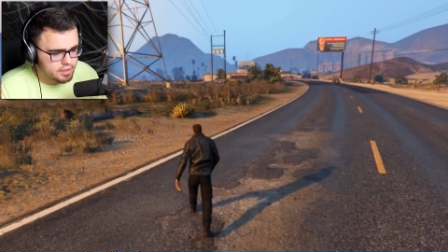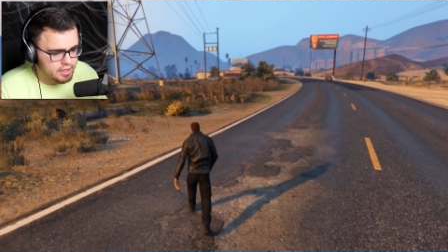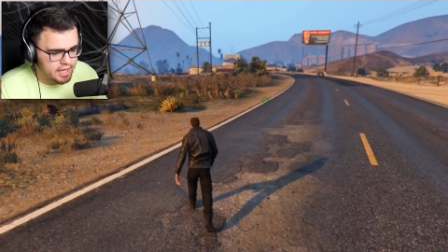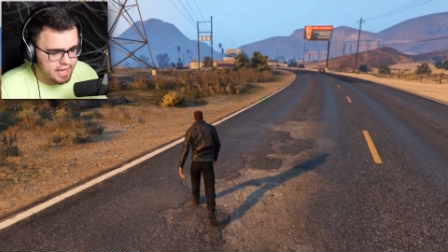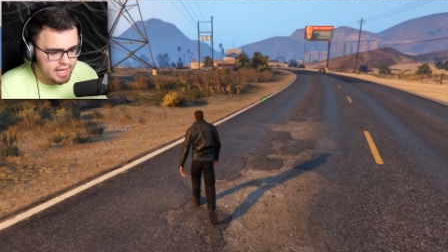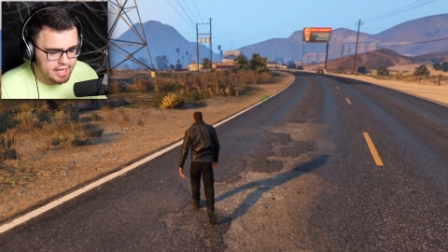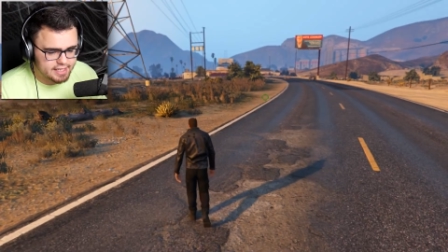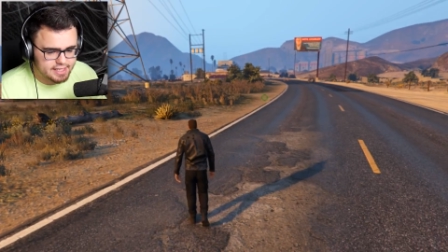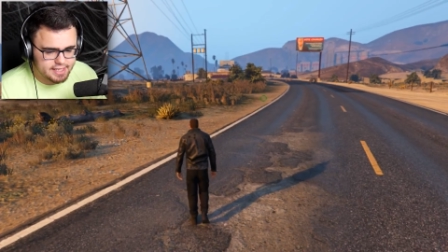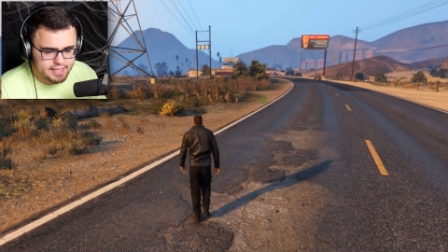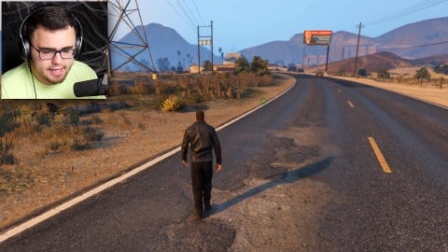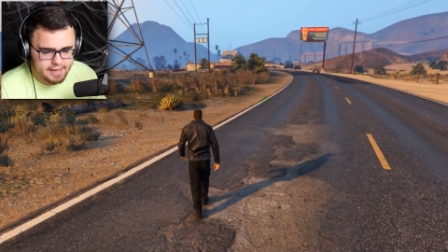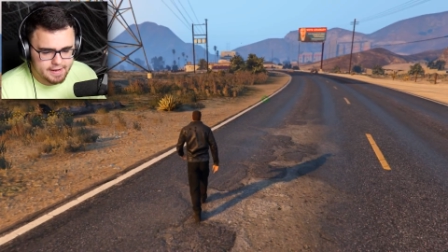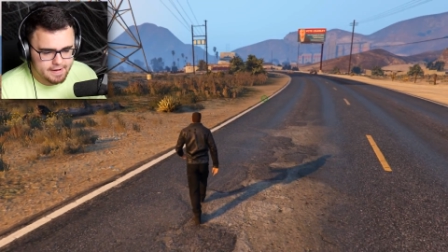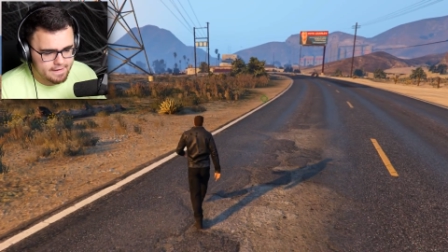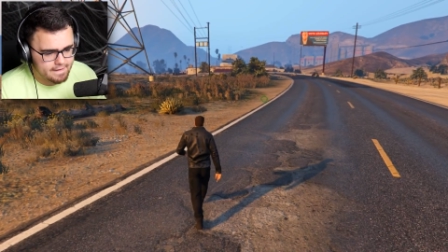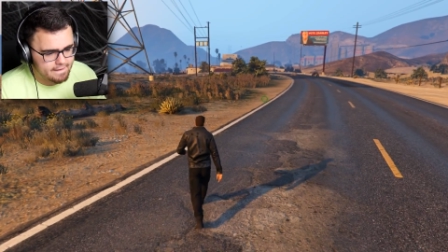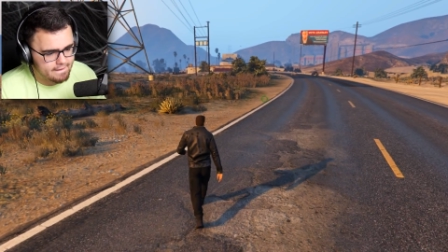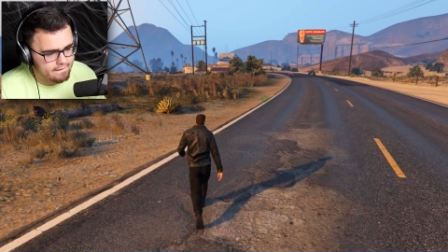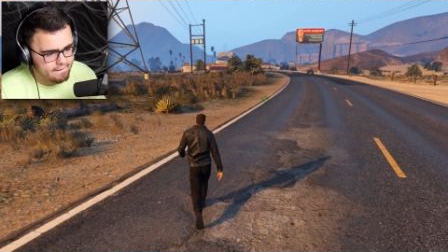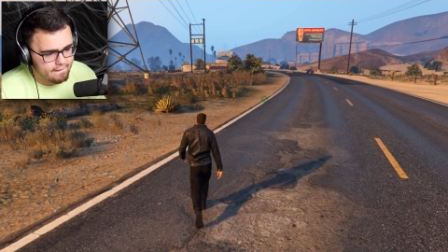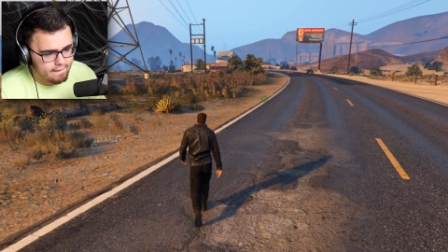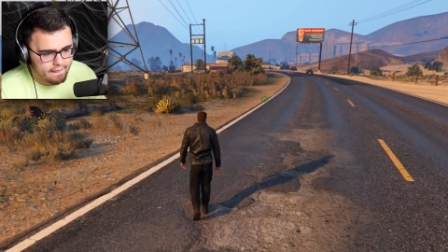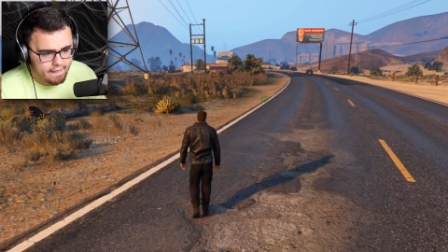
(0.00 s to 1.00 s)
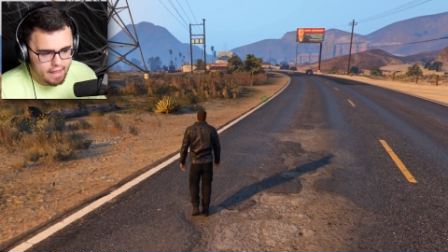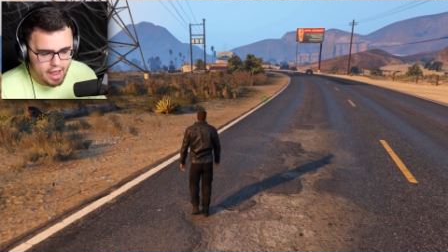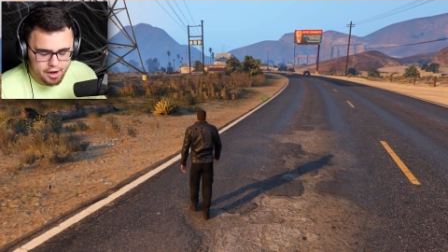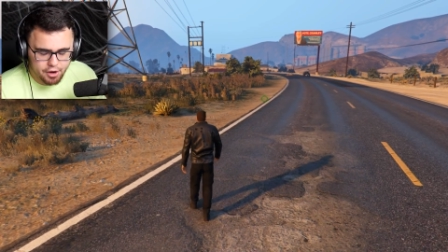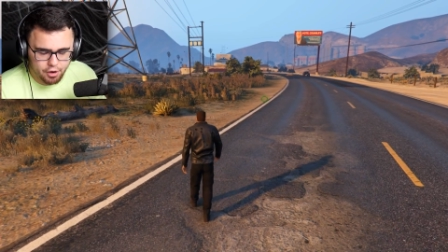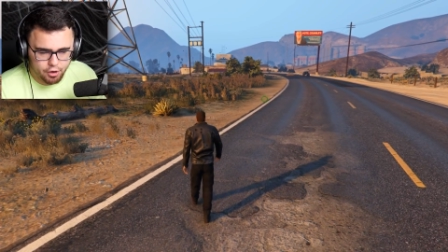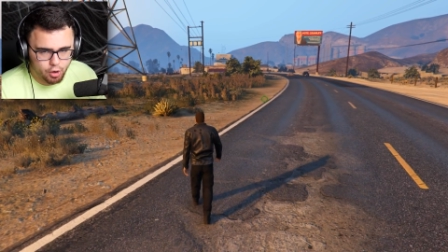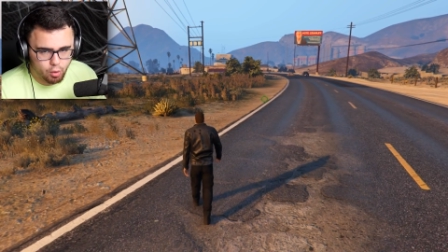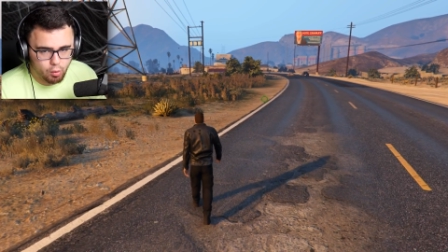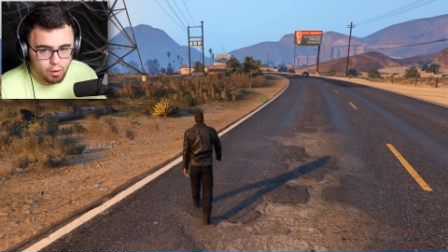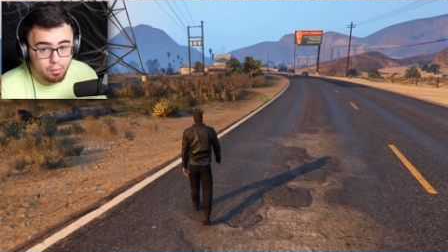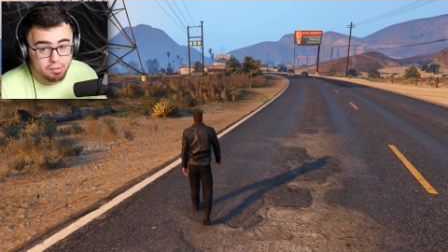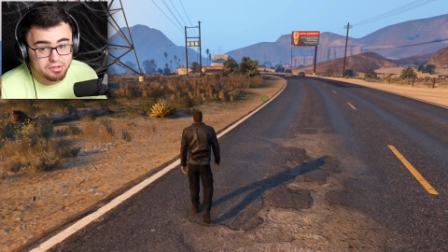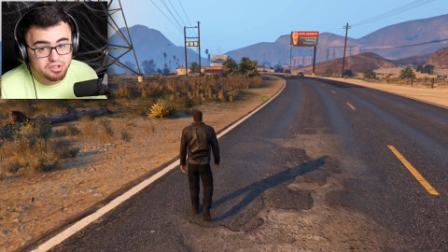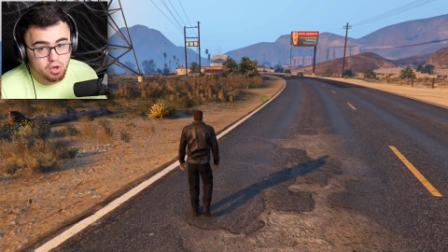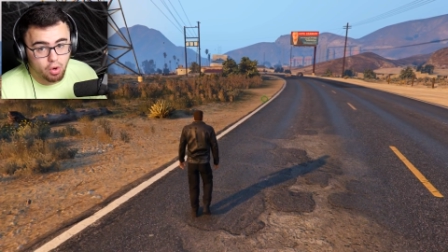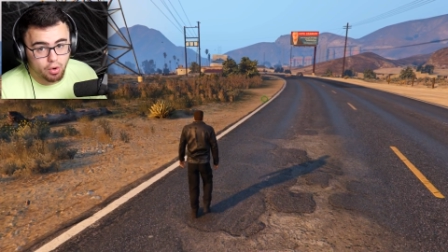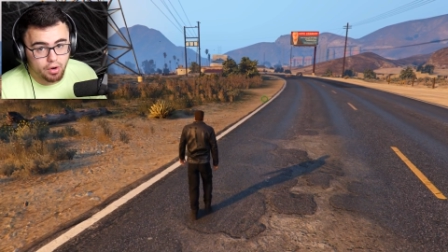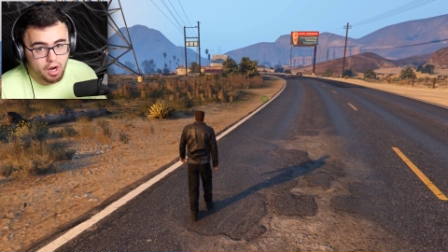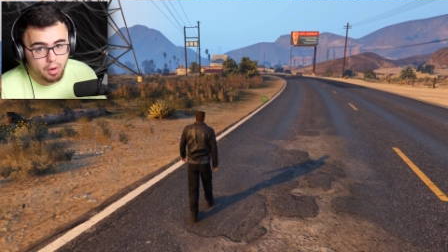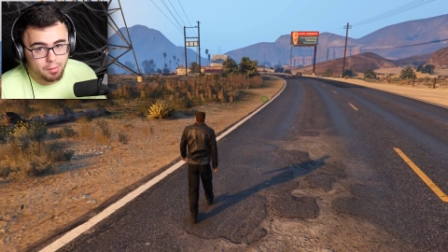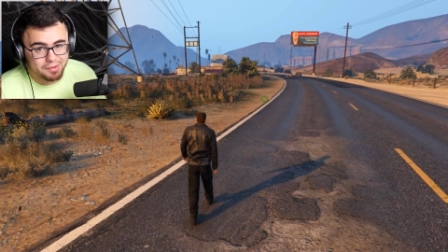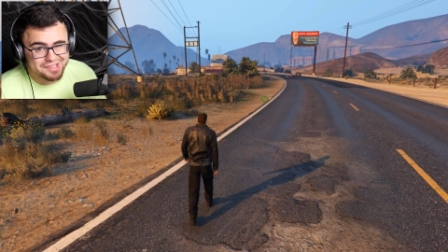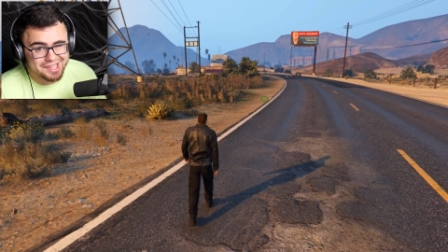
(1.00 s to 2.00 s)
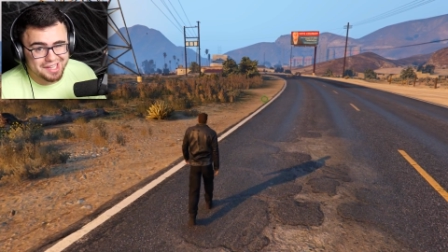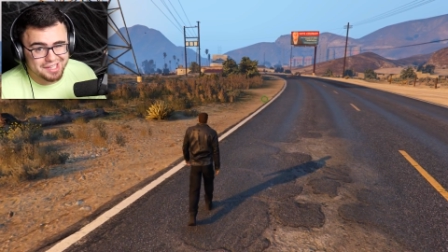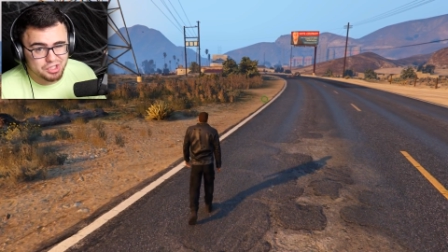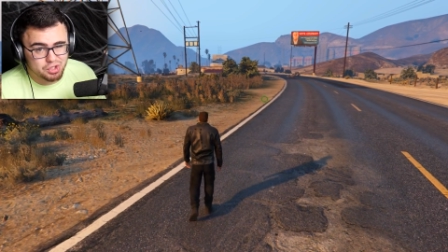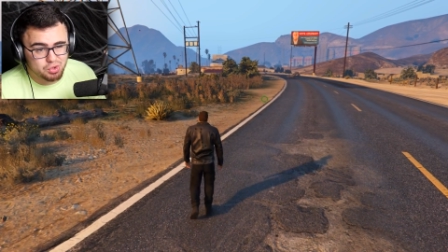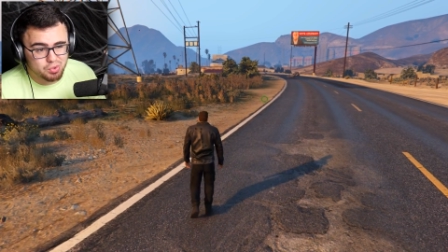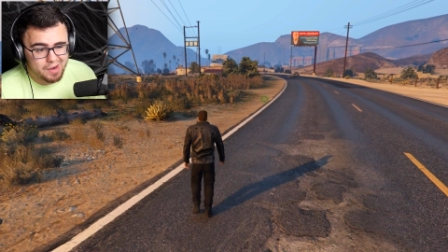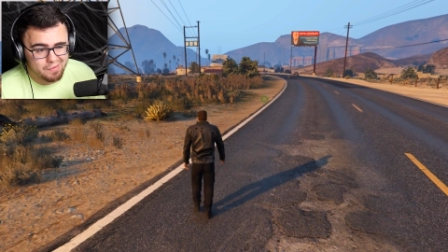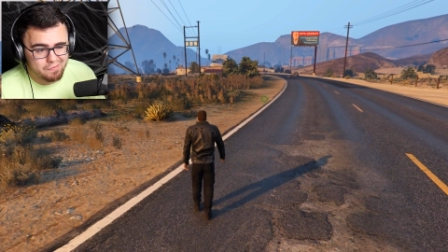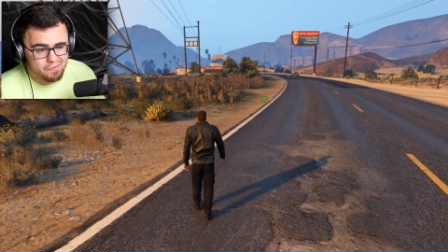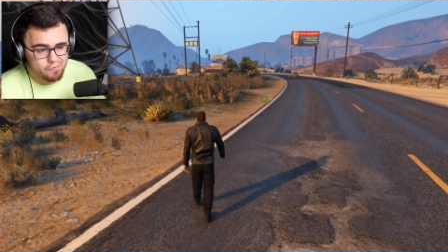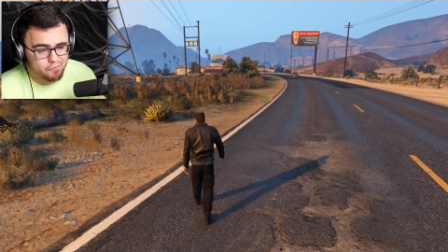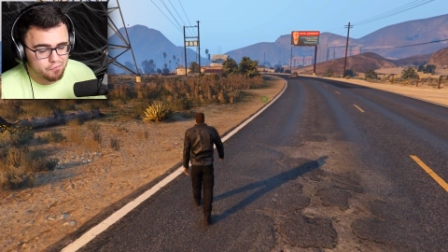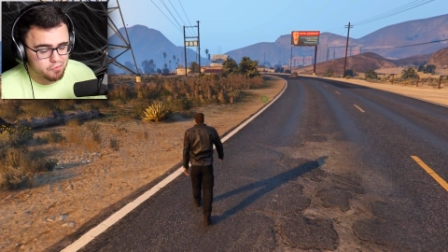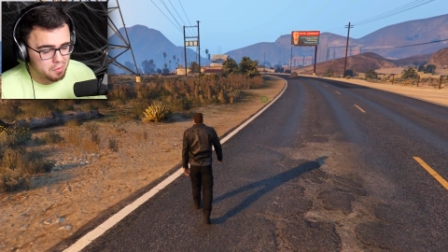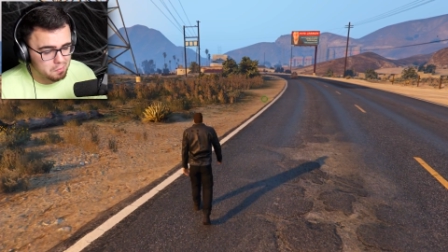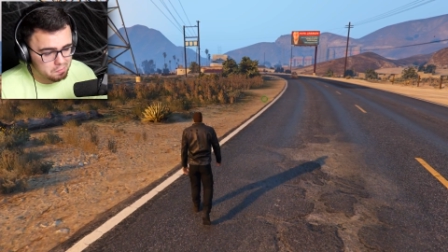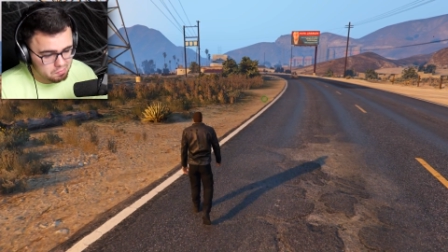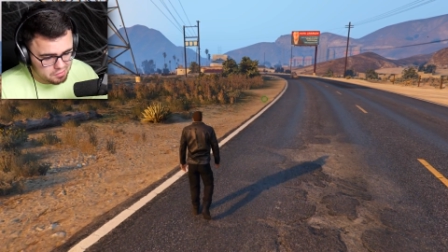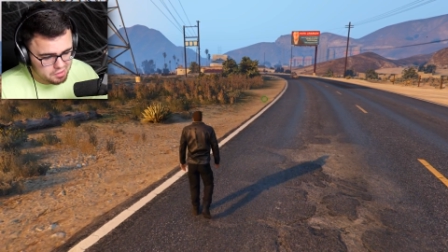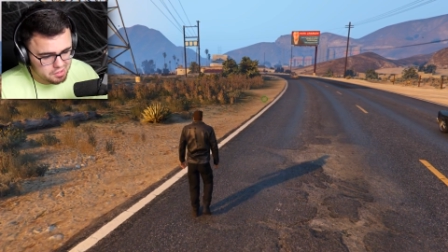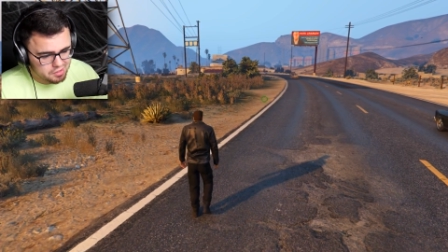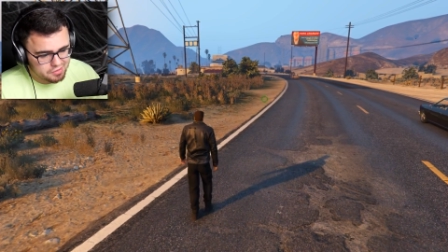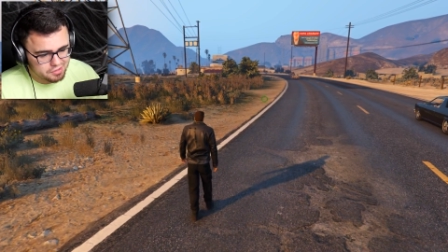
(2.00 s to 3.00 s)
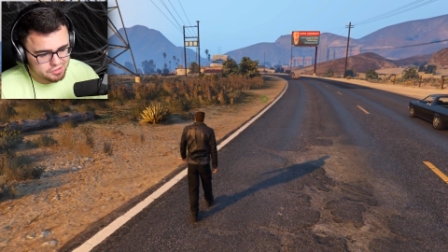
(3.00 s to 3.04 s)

Guys, I don't know what was going on with that Trevor from the